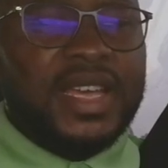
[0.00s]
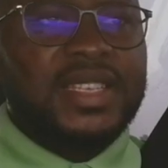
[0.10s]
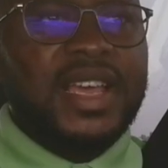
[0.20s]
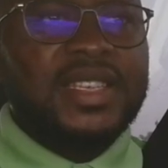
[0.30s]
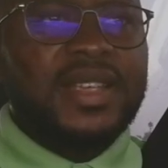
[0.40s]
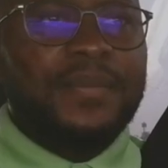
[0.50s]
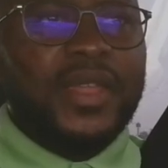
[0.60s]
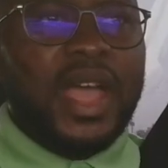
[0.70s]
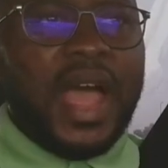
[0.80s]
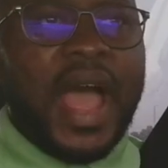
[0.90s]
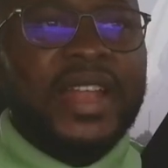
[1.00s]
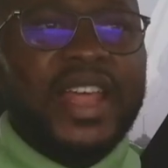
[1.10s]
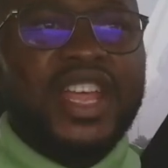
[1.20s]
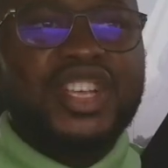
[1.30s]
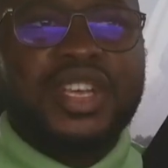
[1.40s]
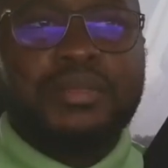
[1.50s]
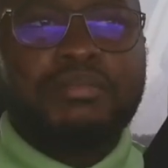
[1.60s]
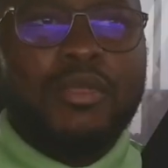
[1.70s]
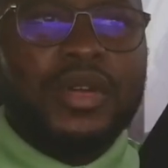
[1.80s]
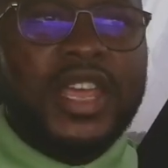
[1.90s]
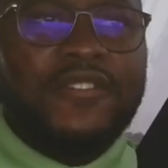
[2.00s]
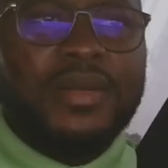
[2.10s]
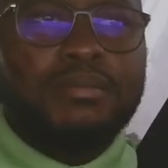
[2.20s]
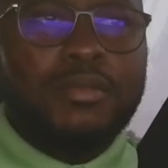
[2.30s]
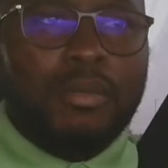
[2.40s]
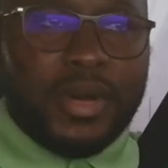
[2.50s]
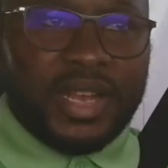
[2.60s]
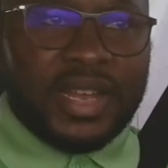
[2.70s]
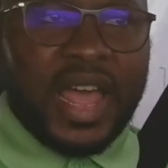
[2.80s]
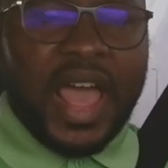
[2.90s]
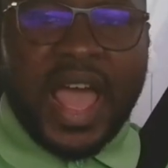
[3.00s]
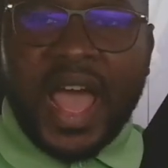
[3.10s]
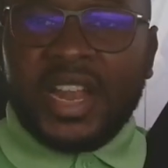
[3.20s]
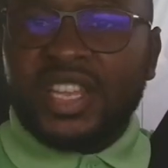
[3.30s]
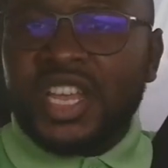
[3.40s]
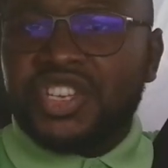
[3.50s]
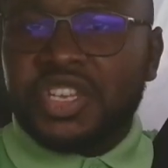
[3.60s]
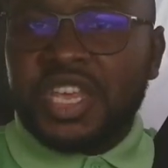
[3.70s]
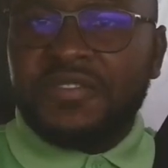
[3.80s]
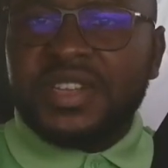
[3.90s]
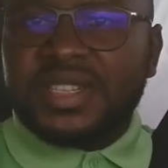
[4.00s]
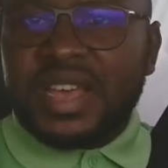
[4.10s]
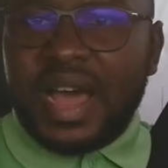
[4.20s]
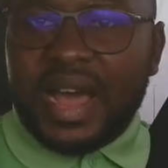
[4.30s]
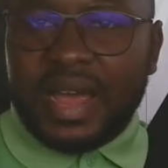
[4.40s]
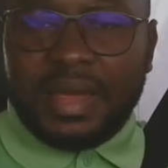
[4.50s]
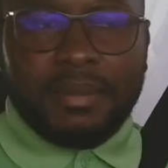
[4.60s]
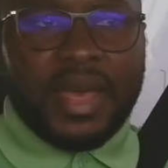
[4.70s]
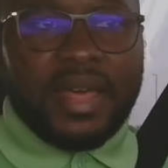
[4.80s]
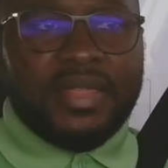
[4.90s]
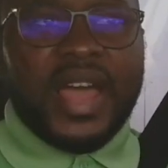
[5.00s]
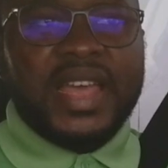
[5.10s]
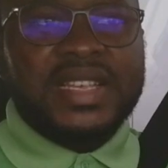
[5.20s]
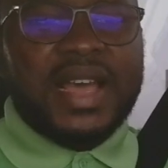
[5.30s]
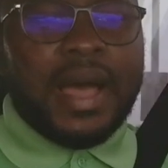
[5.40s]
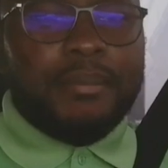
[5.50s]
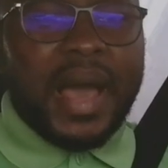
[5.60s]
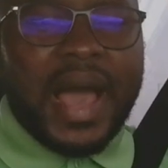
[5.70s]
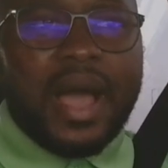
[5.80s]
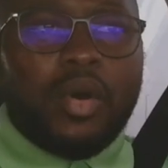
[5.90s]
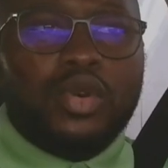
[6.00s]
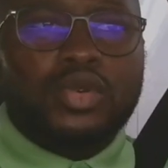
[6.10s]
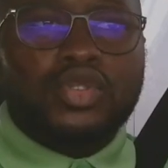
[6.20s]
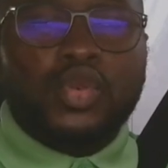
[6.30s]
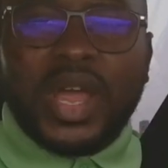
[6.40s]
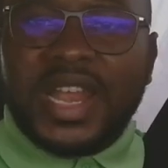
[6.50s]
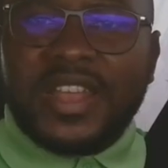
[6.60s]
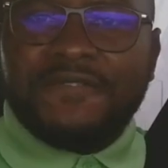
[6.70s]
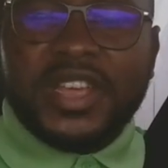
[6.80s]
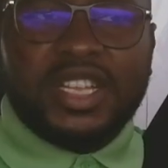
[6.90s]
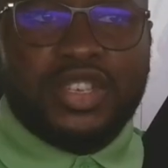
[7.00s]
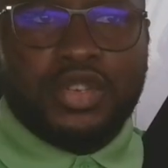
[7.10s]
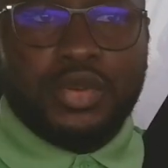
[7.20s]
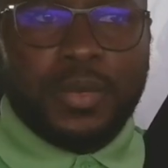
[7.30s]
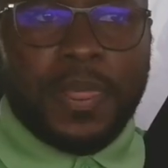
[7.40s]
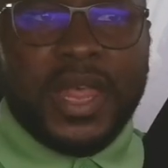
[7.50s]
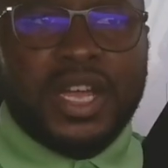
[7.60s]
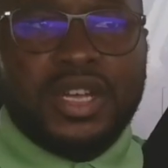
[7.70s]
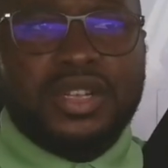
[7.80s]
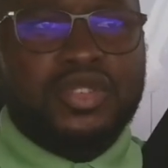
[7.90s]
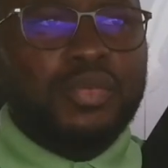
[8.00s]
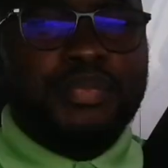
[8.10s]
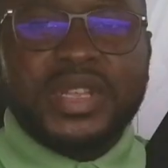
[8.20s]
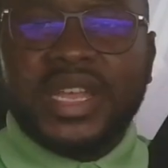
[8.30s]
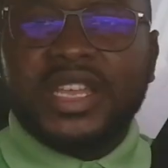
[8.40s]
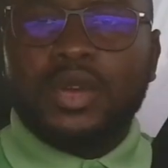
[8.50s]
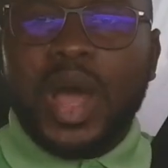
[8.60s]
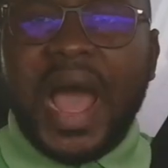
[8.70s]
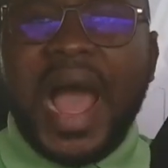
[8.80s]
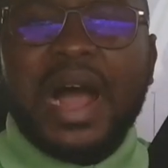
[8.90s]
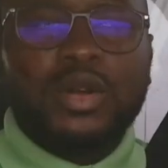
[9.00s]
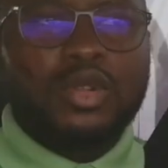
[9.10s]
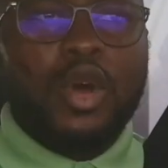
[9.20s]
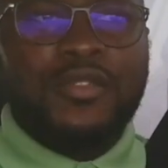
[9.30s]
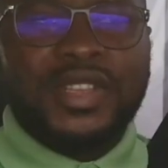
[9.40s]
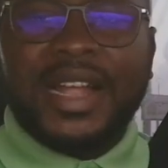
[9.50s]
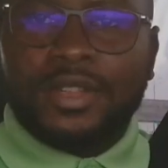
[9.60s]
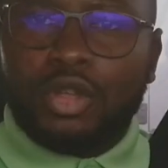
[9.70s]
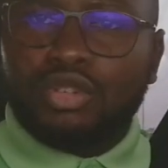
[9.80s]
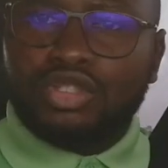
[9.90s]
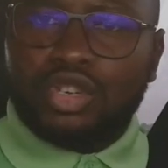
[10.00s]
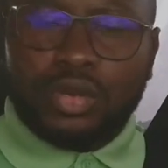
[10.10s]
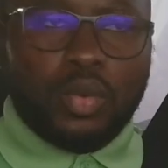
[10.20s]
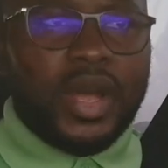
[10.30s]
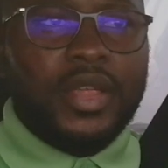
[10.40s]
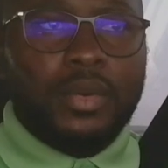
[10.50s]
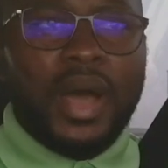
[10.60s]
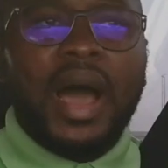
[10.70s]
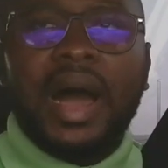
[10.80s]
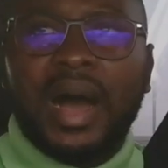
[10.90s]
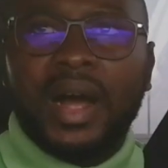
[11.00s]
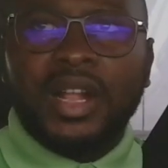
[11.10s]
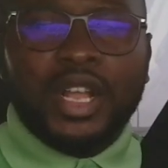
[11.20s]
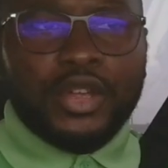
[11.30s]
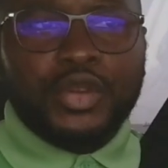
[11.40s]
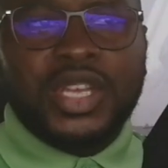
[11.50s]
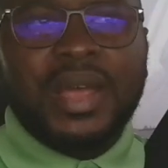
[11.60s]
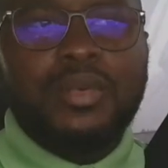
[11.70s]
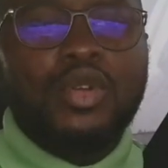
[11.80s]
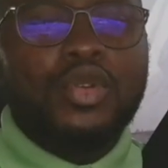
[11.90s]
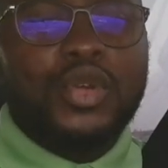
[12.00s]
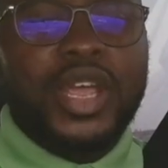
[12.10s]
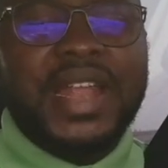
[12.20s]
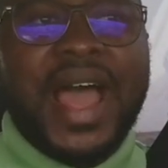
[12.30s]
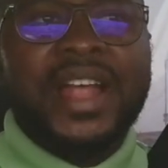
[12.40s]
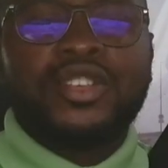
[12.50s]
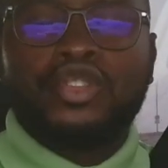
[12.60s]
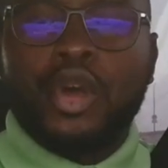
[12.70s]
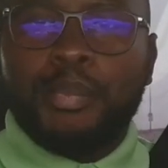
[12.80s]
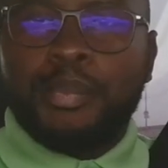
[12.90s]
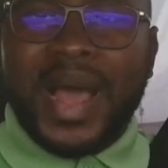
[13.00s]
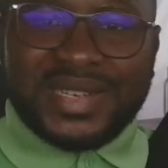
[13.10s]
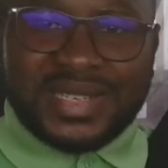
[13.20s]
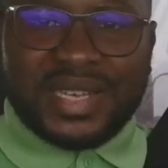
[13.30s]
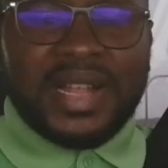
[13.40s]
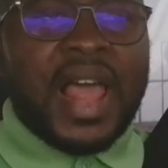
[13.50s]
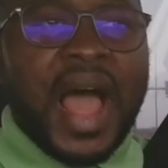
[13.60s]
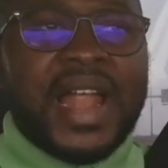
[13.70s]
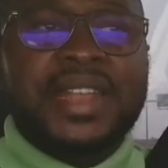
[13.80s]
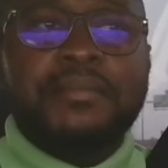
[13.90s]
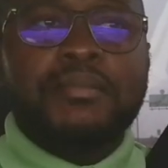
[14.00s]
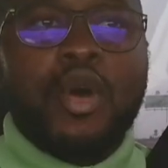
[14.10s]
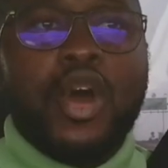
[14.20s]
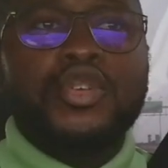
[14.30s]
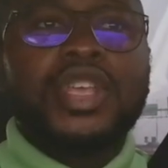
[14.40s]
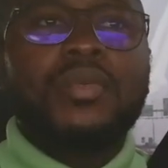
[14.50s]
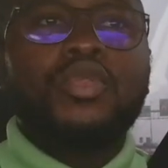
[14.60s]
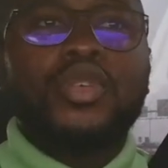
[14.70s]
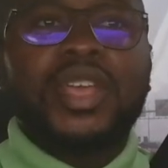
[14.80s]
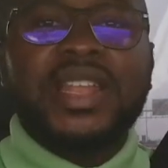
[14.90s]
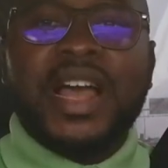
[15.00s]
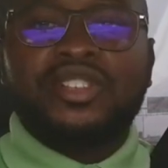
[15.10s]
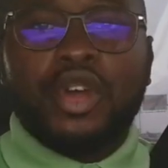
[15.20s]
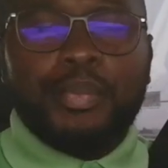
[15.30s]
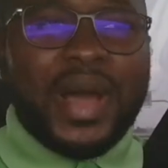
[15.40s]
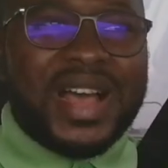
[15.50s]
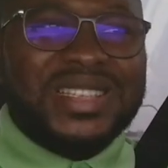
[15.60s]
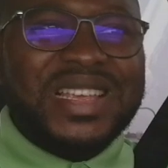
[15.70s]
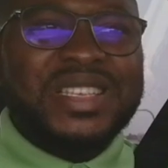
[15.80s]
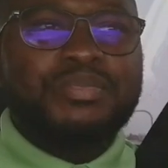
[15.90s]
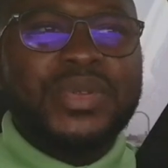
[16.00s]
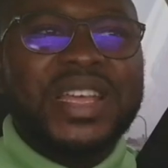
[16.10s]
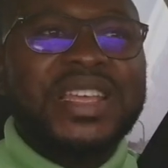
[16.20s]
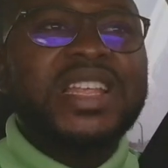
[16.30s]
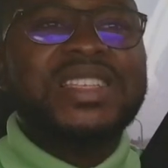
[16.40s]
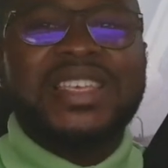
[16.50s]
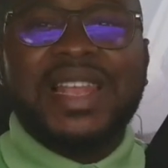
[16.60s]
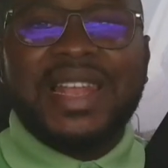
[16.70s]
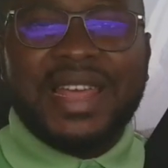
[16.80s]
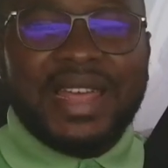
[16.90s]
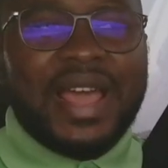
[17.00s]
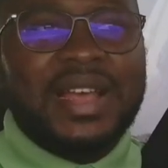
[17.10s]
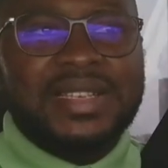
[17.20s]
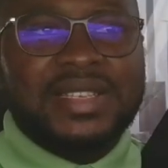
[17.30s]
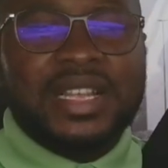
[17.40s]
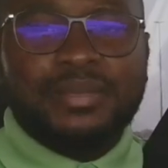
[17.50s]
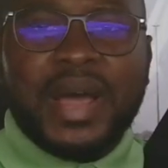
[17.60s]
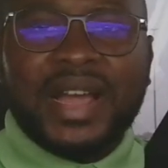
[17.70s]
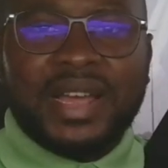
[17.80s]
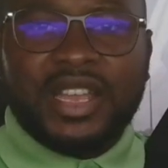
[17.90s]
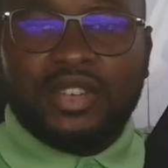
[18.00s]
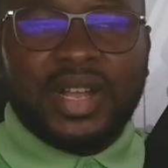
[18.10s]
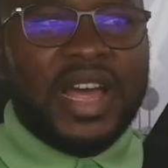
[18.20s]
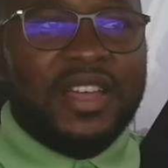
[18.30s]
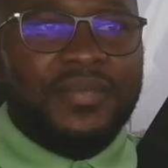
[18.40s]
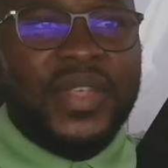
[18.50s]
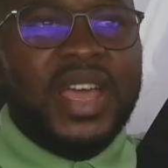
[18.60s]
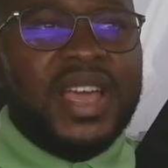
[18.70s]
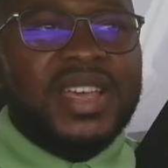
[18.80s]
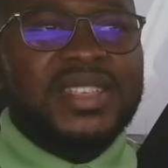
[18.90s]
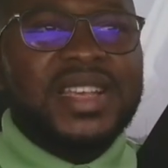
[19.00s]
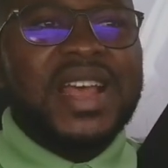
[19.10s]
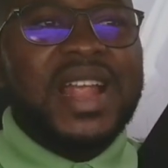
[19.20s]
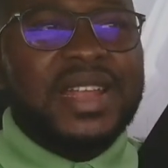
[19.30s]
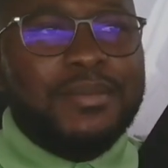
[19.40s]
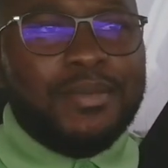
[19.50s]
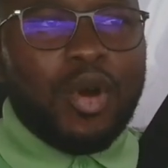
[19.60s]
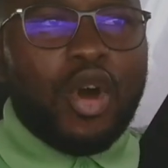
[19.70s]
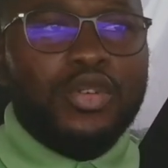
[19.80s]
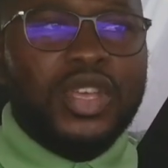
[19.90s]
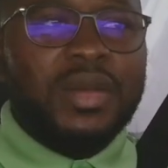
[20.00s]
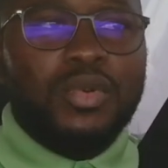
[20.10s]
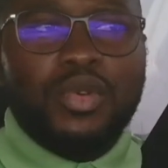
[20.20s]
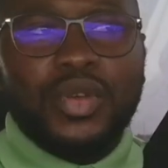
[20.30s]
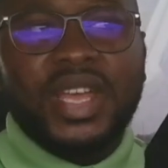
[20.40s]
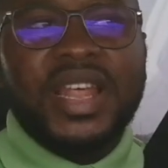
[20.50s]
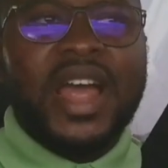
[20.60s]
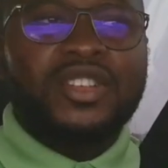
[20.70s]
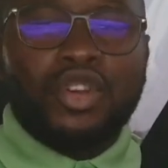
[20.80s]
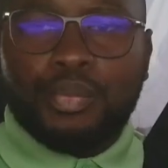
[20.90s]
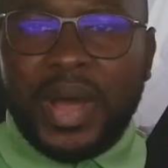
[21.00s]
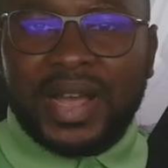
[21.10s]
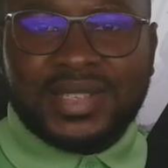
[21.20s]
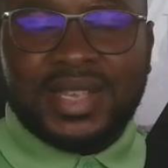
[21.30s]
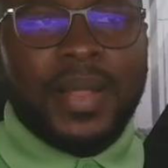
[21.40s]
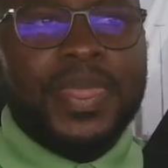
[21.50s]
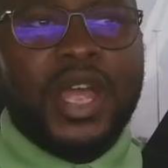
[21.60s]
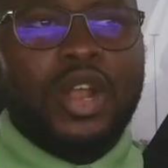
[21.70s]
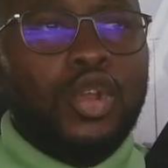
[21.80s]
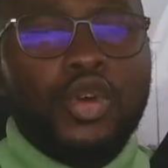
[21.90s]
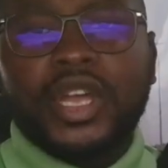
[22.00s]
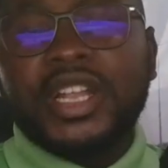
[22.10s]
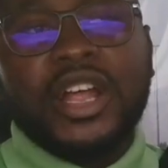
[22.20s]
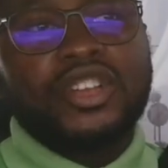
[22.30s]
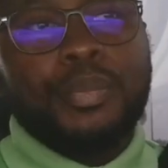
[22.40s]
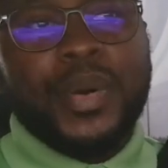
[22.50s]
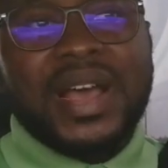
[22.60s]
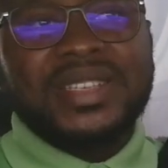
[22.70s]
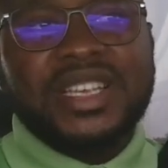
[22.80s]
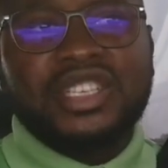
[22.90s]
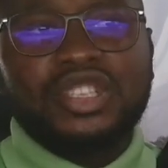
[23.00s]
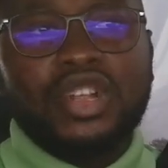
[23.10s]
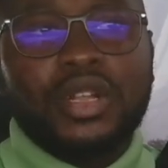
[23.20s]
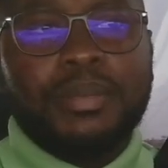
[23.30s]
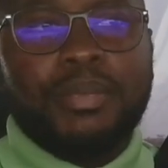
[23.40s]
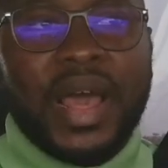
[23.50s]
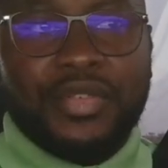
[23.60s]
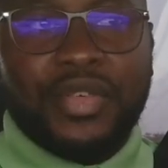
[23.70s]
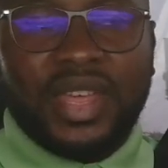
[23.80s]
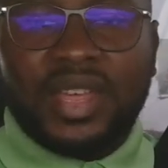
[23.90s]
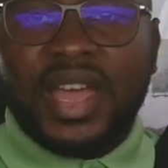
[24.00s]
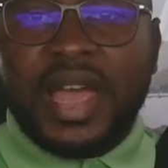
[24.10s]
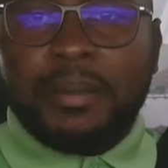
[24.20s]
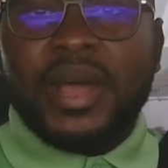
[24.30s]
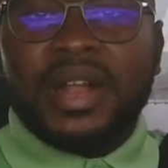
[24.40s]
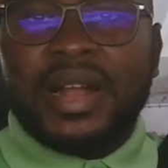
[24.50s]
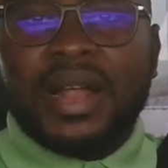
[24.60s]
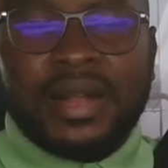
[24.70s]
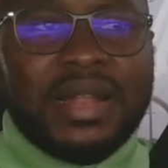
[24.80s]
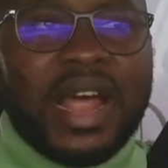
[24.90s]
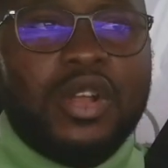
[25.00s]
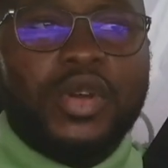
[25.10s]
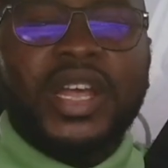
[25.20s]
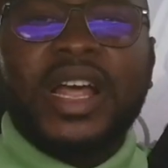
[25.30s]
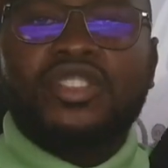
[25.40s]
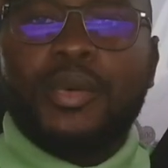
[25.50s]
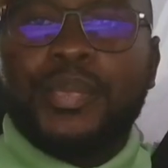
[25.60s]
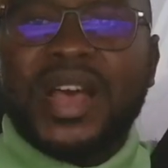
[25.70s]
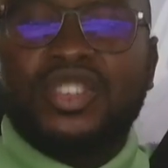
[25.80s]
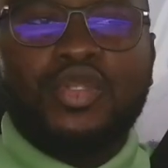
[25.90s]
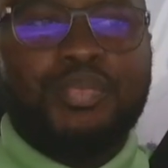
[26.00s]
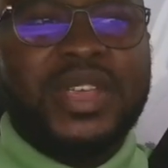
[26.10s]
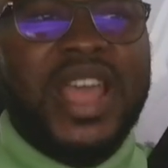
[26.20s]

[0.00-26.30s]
He says, at each given moment, at each given time, that he's about to elevate you, to bring you out of that dungeon where you are, you keep looking at your past. And the more you keep looking at your past, is bringing delay and setback in your life. He says, the more you keep looking at your past, looking at your past is not a bad thing, but rather looking at your past should